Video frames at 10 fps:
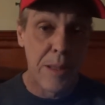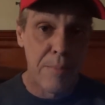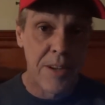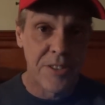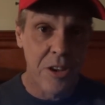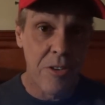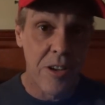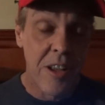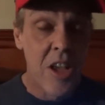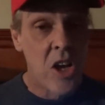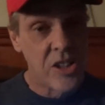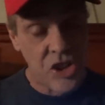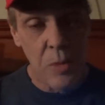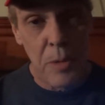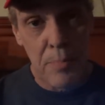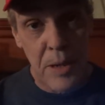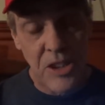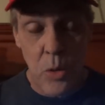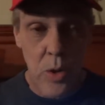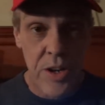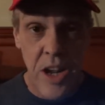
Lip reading: in Minnesota. It should be a big story